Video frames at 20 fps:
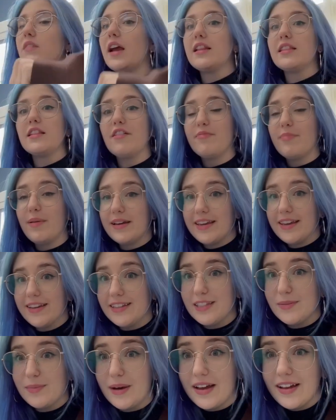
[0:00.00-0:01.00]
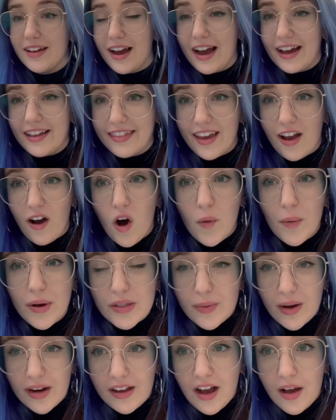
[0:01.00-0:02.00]
I love my kids, but they always
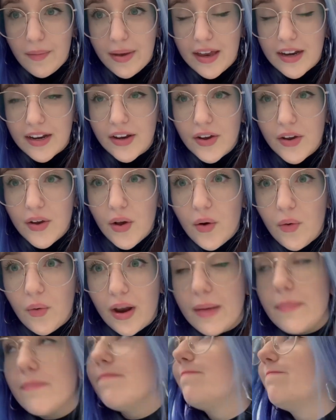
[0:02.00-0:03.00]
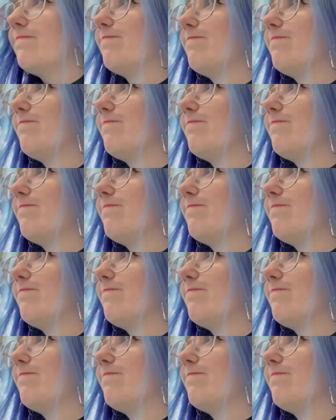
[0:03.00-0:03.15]
wanna come in when I'm...